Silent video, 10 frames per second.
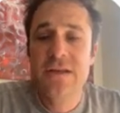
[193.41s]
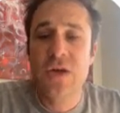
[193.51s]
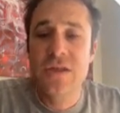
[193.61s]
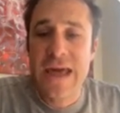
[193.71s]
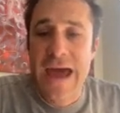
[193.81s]

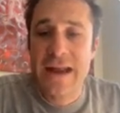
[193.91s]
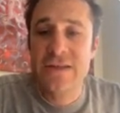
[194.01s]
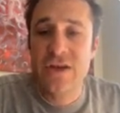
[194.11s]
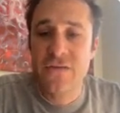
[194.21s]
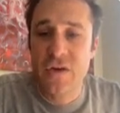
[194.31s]
So that
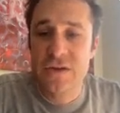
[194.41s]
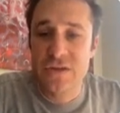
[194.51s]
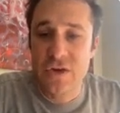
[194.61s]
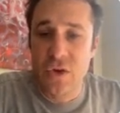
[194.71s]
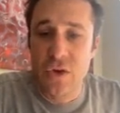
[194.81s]
is your
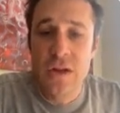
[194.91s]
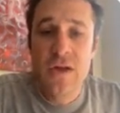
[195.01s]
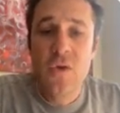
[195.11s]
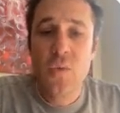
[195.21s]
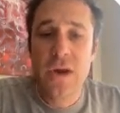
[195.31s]
first goal.
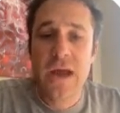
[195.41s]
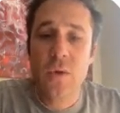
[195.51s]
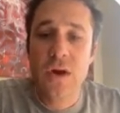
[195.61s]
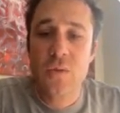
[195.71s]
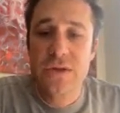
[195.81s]
When I
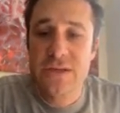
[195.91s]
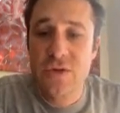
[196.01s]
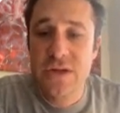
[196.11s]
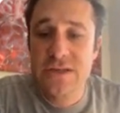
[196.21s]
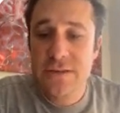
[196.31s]
work with
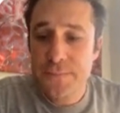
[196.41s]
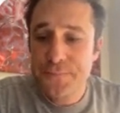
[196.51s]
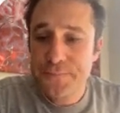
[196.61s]
students